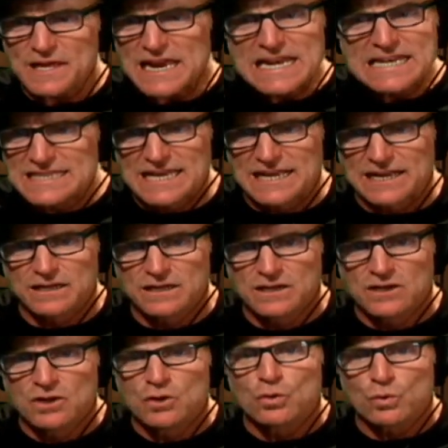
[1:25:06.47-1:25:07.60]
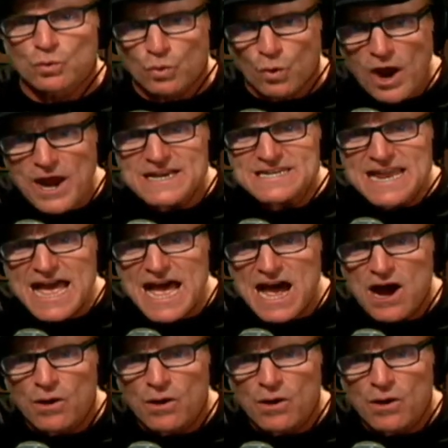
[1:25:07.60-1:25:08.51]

anything, now,